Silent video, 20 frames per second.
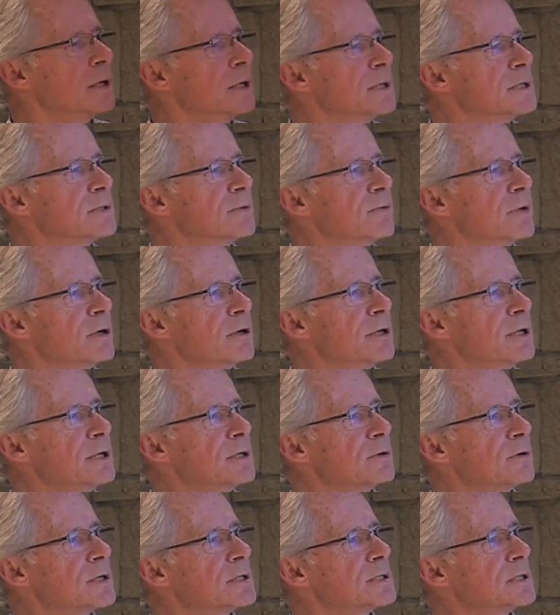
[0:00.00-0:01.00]
It's a very
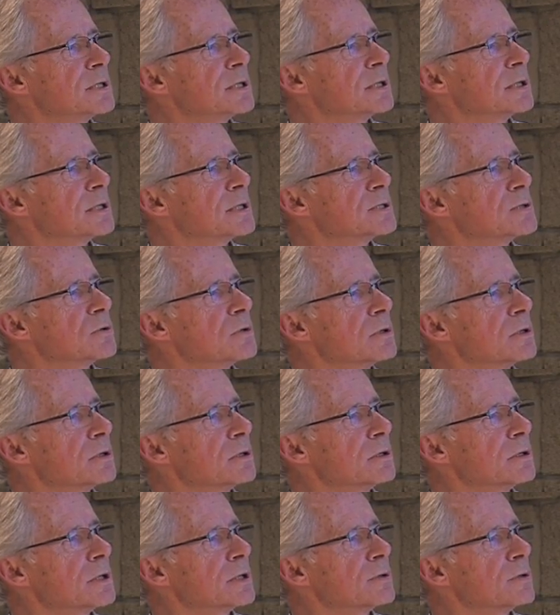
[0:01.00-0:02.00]
interesting
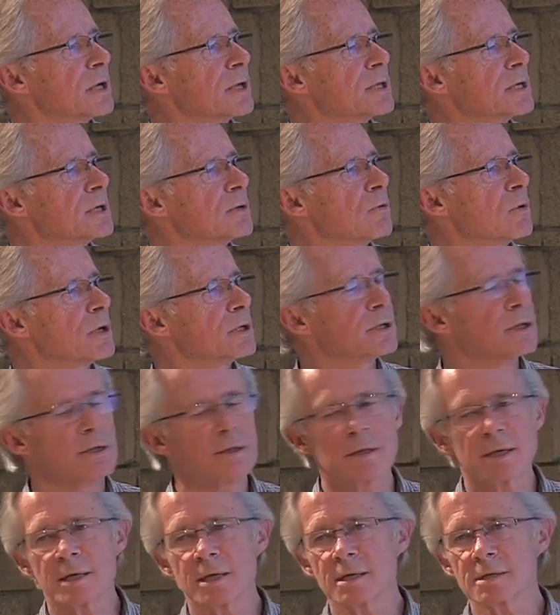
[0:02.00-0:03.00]
disorder, and I think one of the
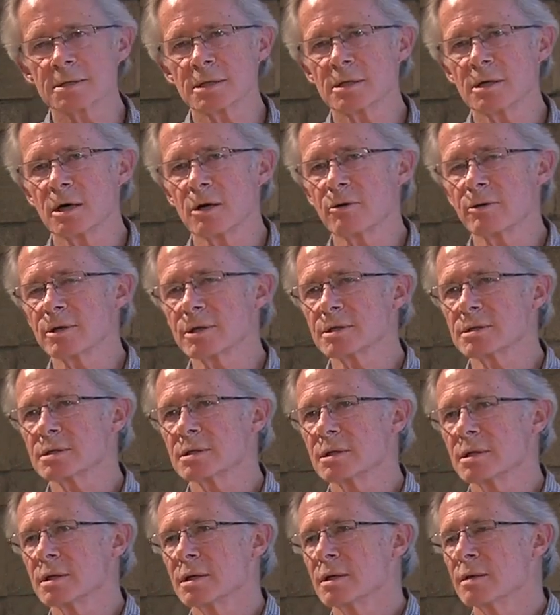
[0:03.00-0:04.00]
things that
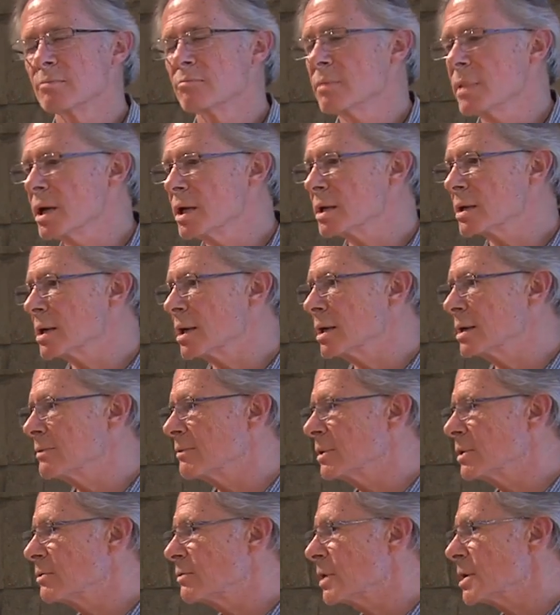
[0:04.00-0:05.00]
always made it kind
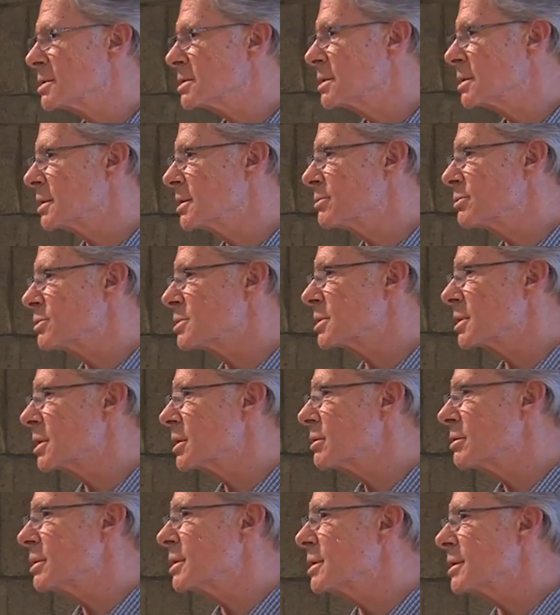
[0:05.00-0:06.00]
of interesting, it was
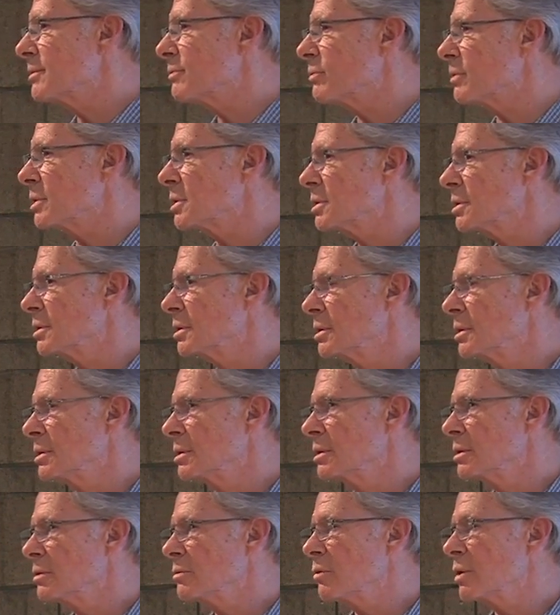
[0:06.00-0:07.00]
clearly different.
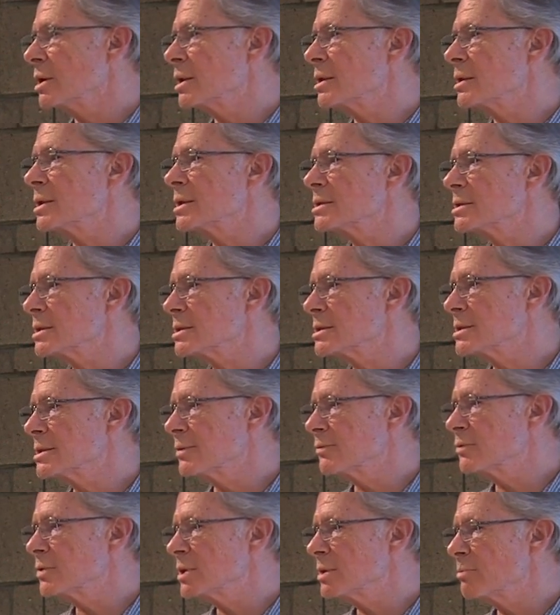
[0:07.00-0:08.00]
One of the things that's
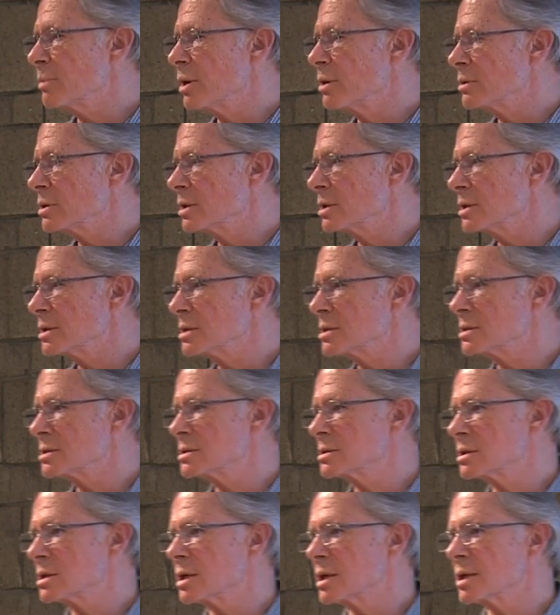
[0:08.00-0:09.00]
different about it
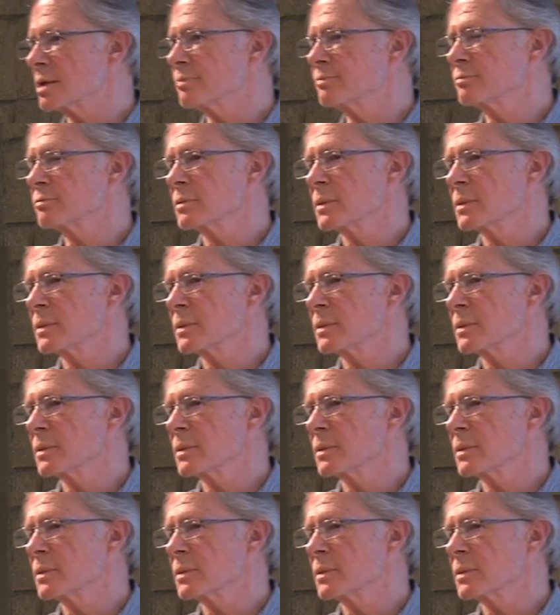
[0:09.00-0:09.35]
is, uh,